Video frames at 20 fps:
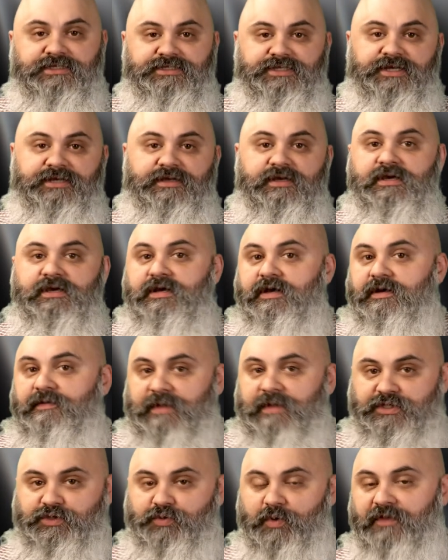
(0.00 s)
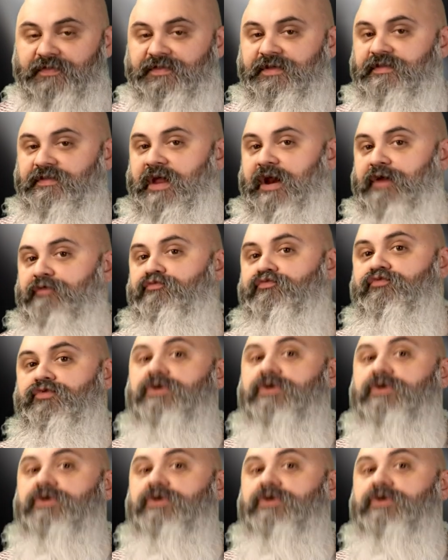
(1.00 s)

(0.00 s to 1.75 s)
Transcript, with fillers: Like, that's one thing that I really,